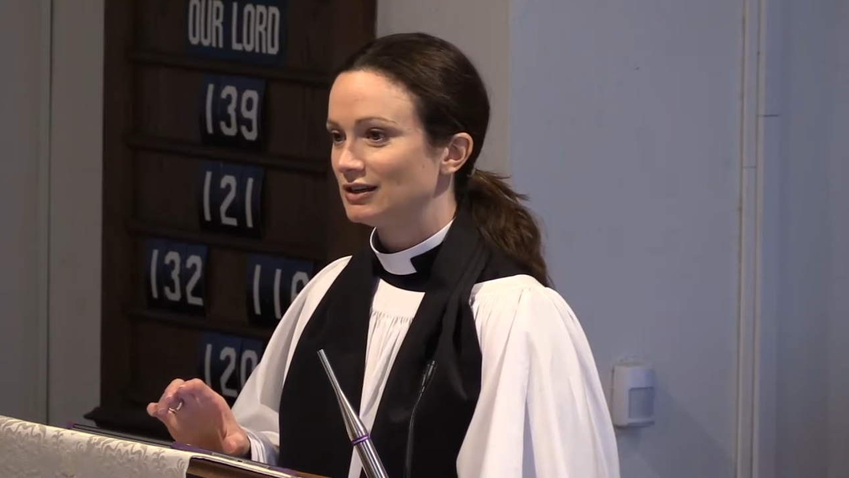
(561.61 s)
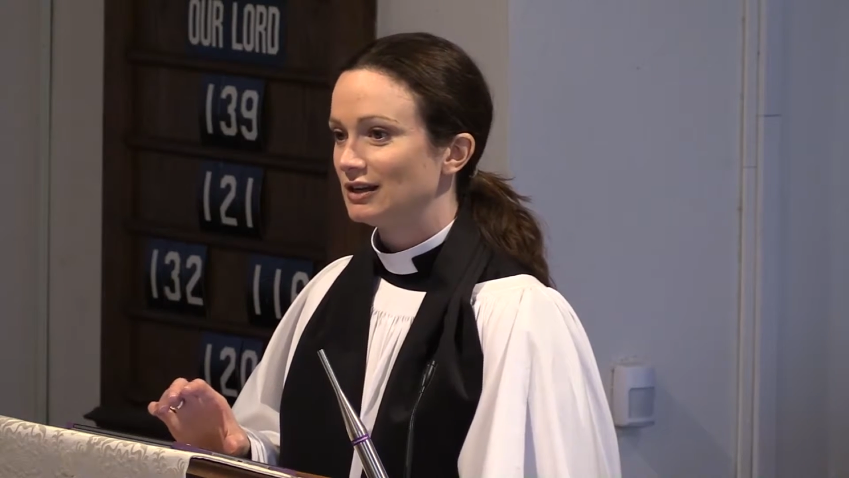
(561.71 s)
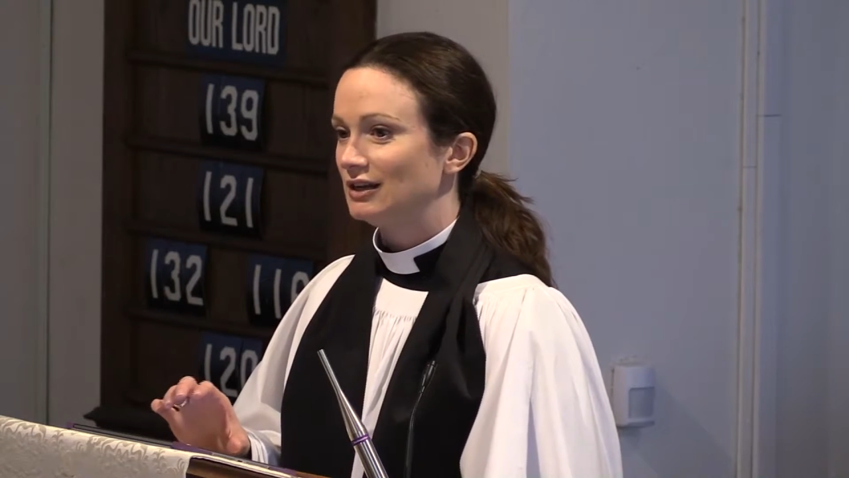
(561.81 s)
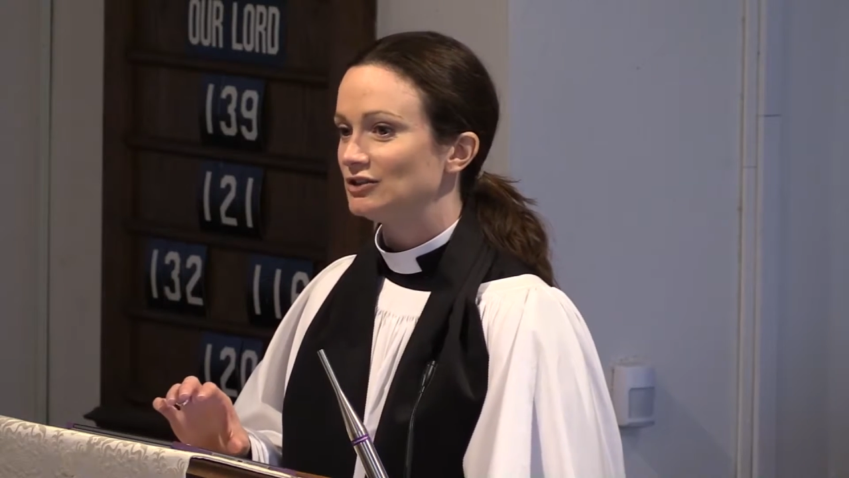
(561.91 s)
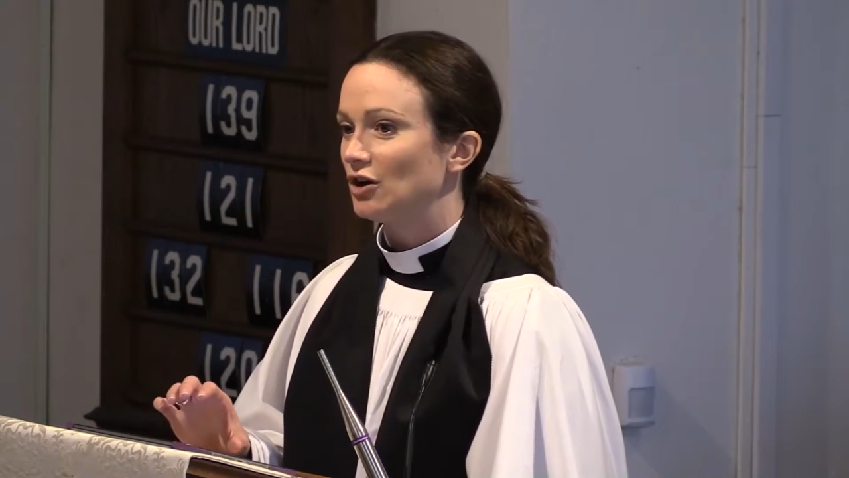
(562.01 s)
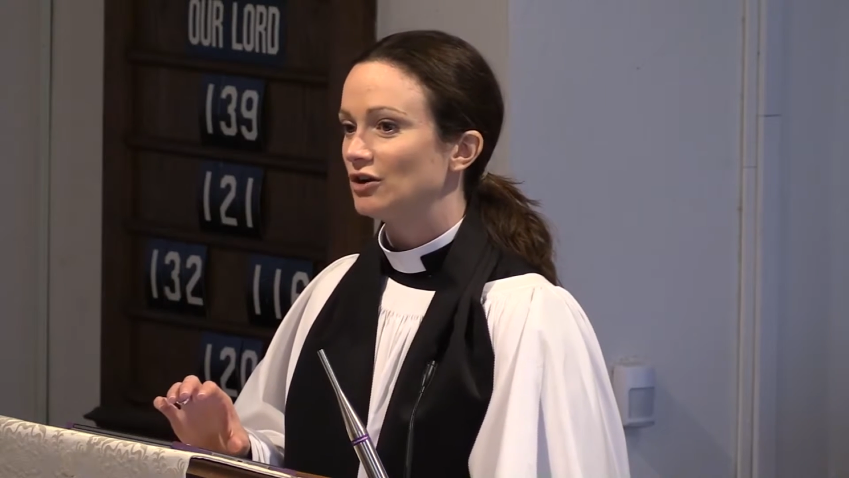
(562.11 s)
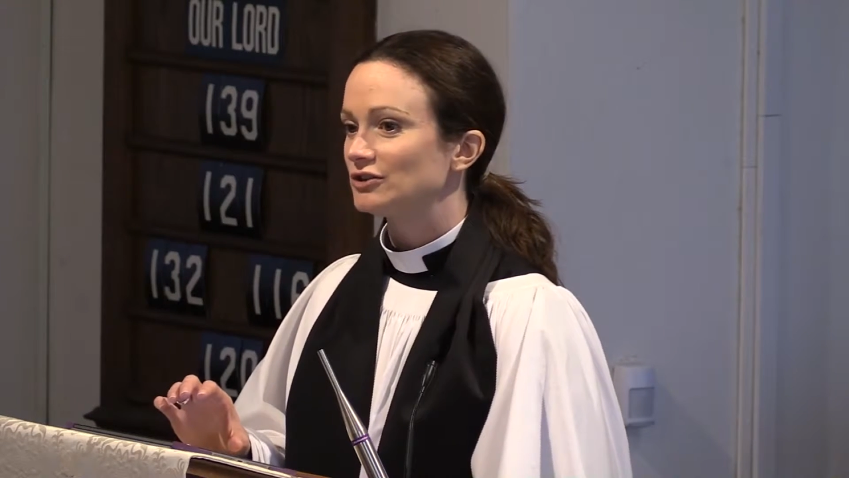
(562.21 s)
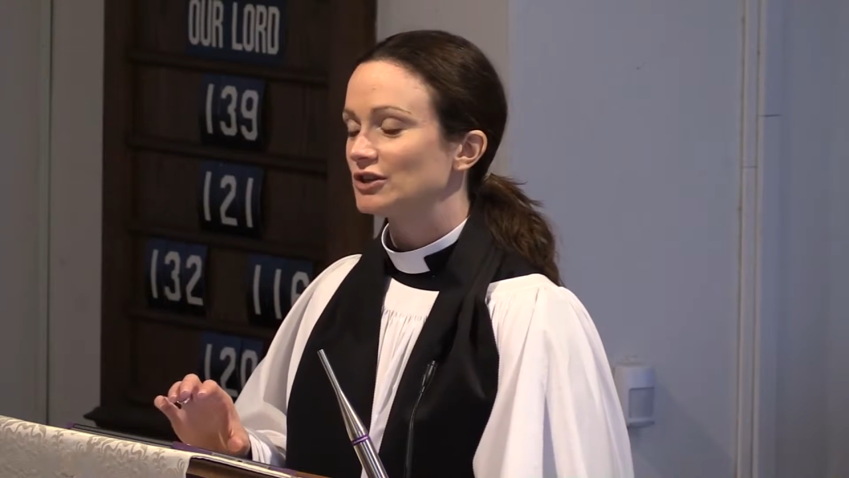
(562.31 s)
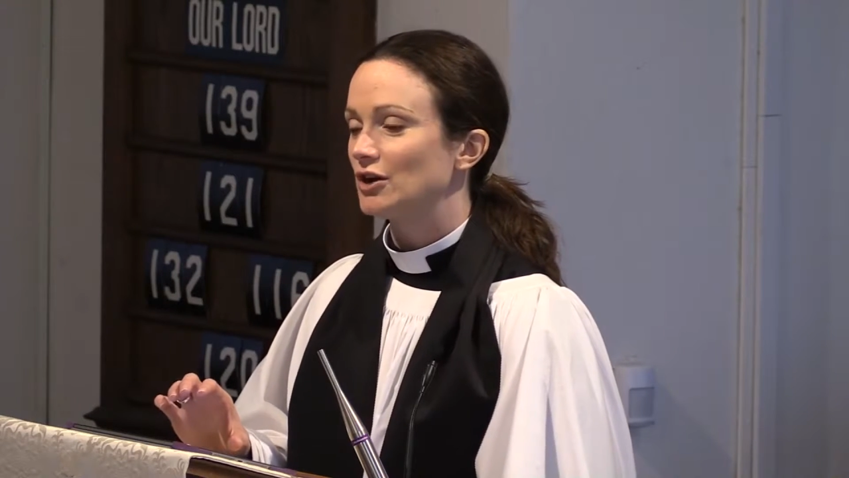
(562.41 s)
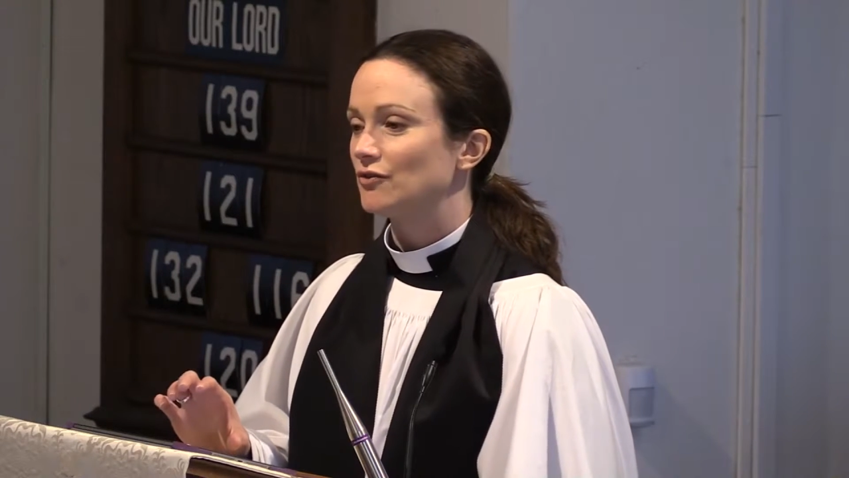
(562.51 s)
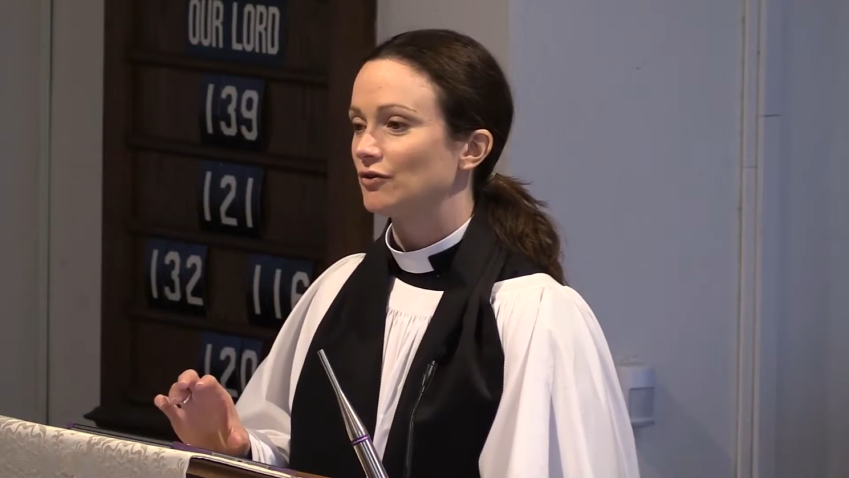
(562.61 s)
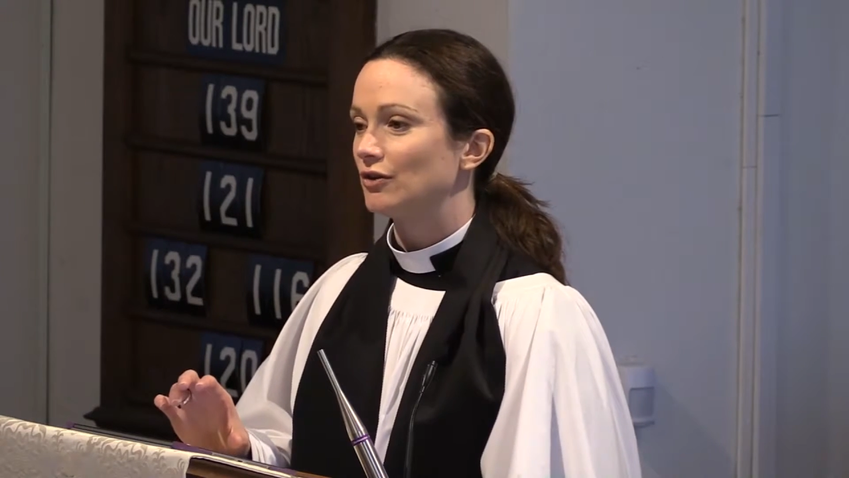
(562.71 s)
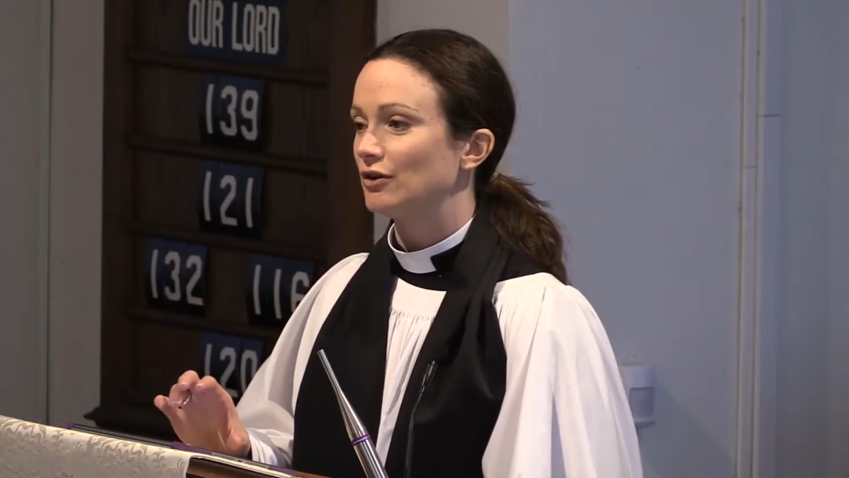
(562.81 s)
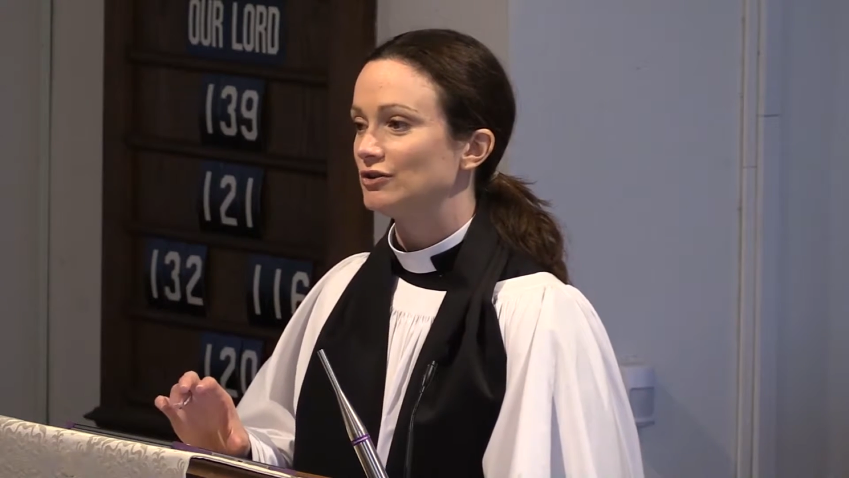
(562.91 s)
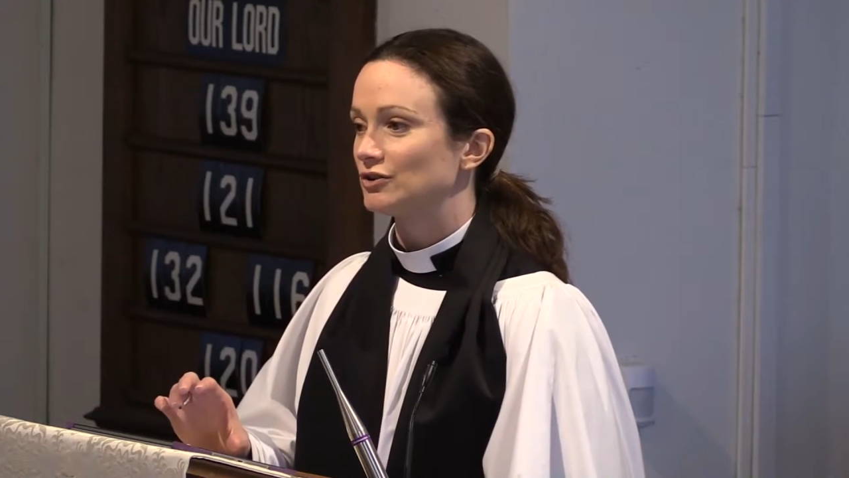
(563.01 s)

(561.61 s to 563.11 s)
It's also for those